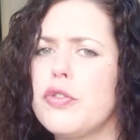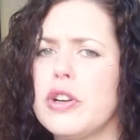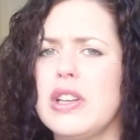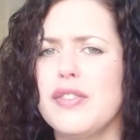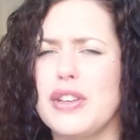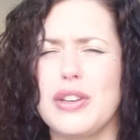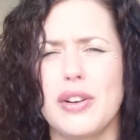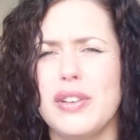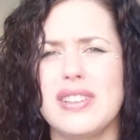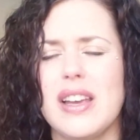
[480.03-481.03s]
for a living?
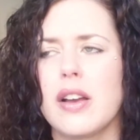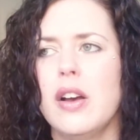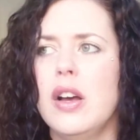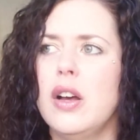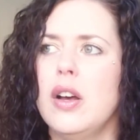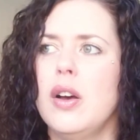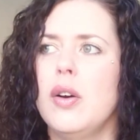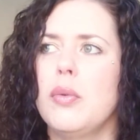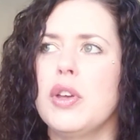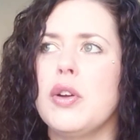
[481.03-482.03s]
It's like,
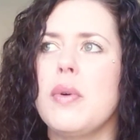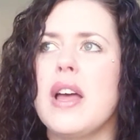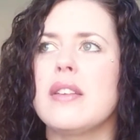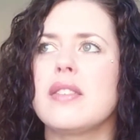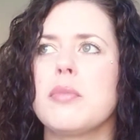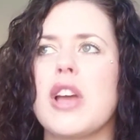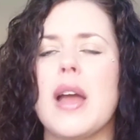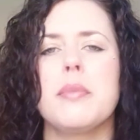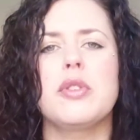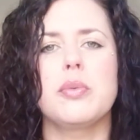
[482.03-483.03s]
well, you know what?
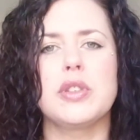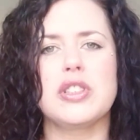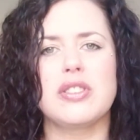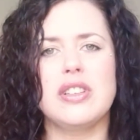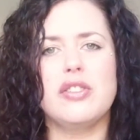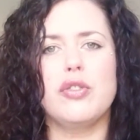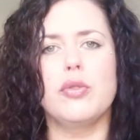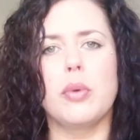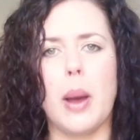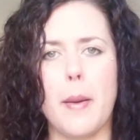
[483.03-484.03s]
Sometimes we just need
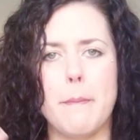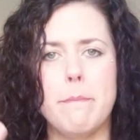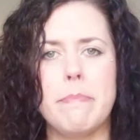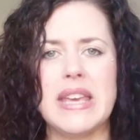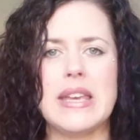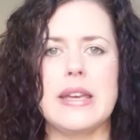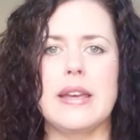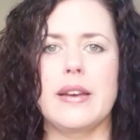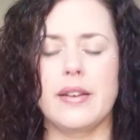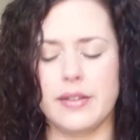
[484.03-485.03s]
to
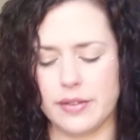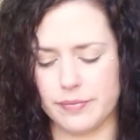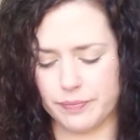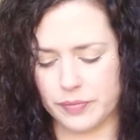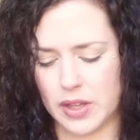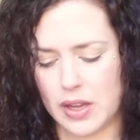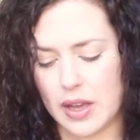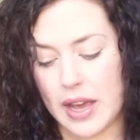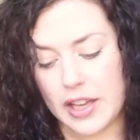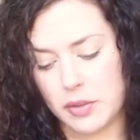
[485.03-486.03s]
be.
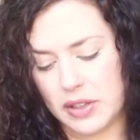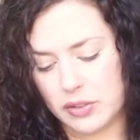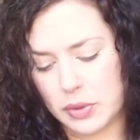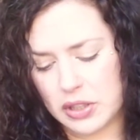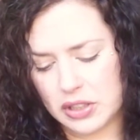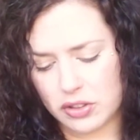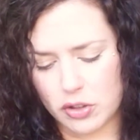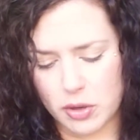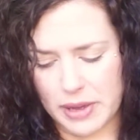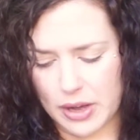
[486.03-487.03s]
Anyways, what you need to
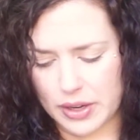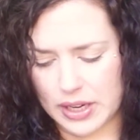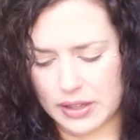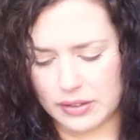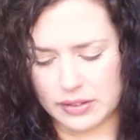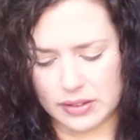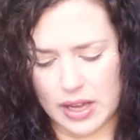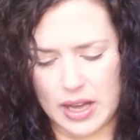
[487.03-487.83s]
know about is